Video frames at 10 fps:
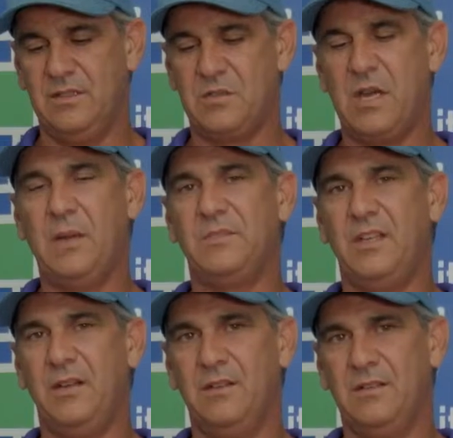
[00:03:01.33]
traps
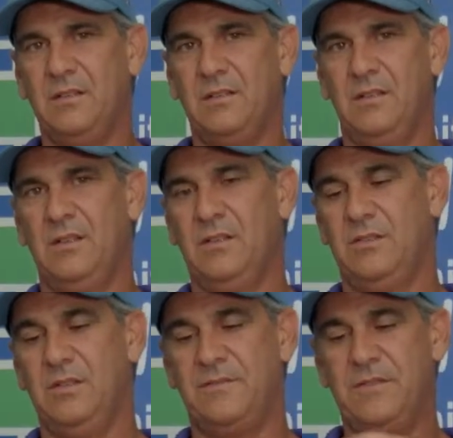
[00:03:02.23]
air,
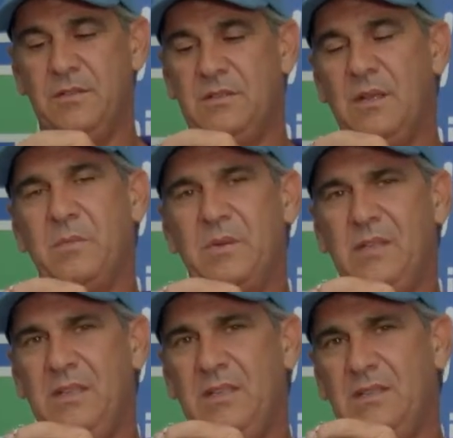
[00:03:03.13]
so it floats up
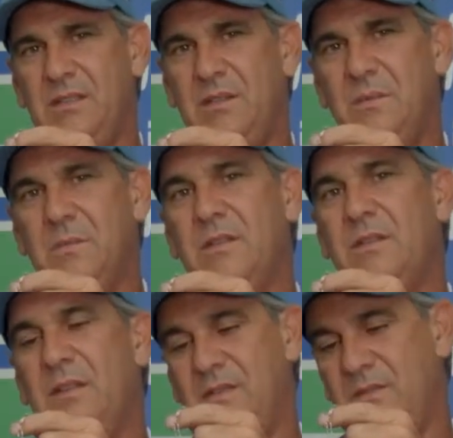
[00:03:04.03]
pretty easy, but
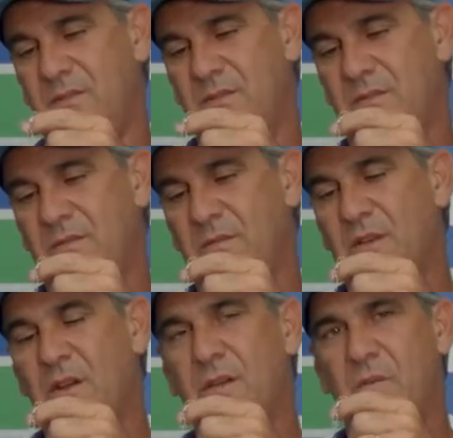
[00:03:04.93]
then
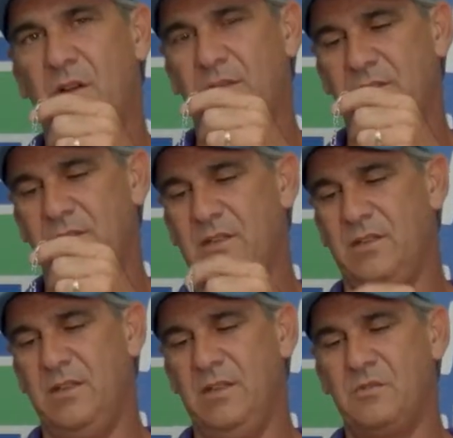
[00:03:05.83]
when all the water is
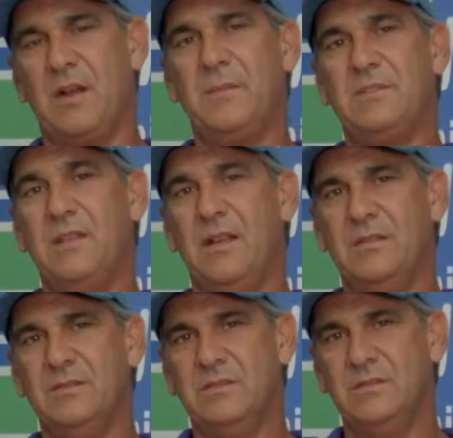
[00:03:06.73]
gone, it drops
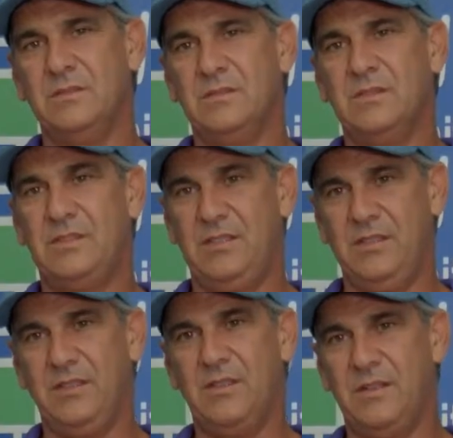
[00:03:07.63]
down,
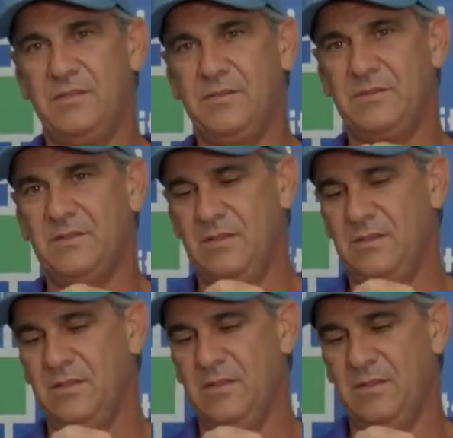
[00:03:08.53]
sealing off
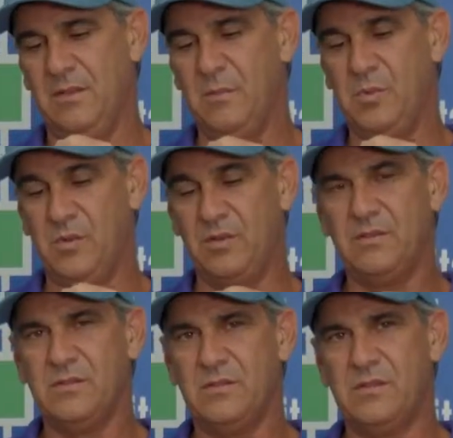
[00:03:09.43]
the port
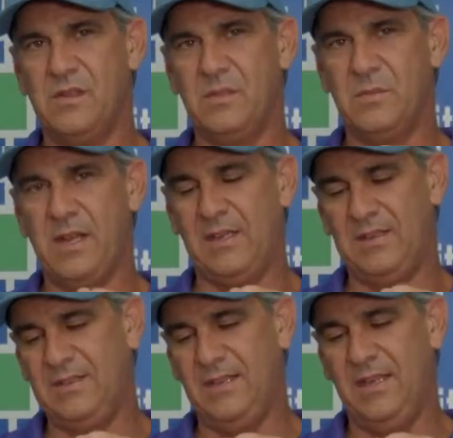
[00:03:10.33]
at the back of
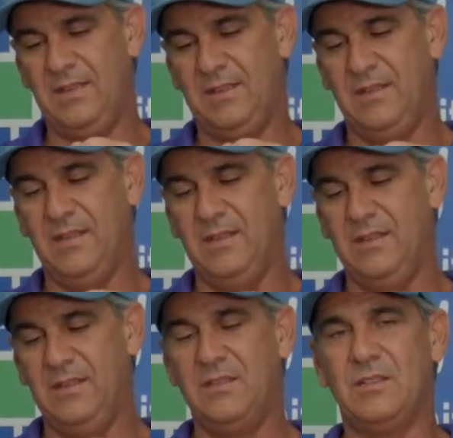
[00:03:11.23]
the tank, and
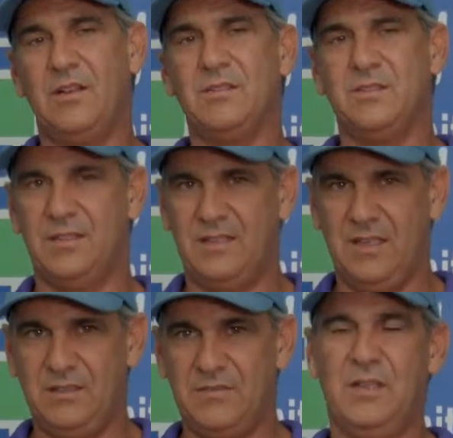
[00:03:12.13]
then this causes the
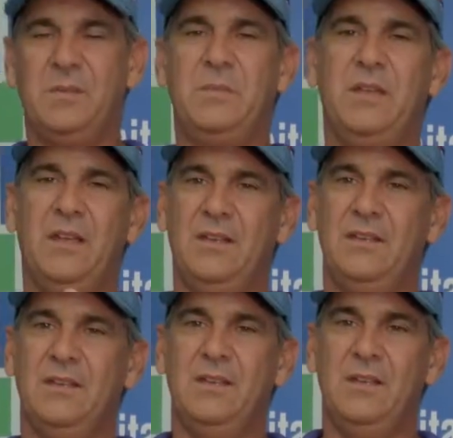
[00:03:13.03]
tank to fill up
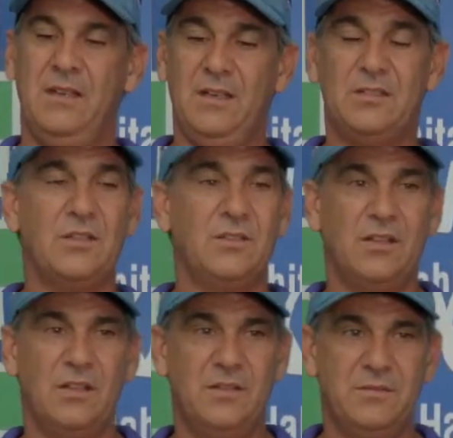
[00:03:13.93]
again, and it starts
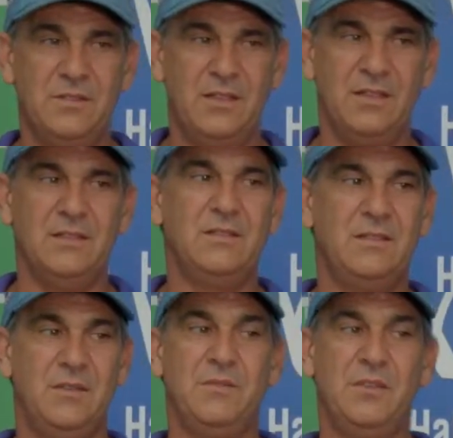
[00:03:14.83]
all over again,
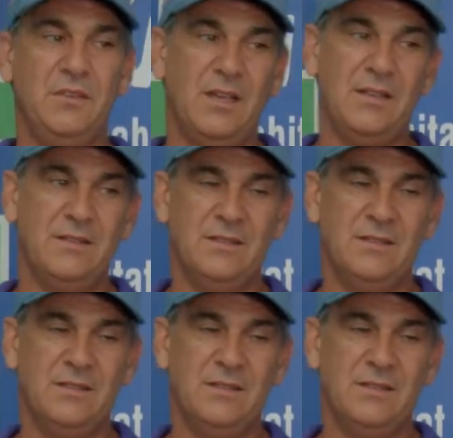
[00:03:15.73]
giving you that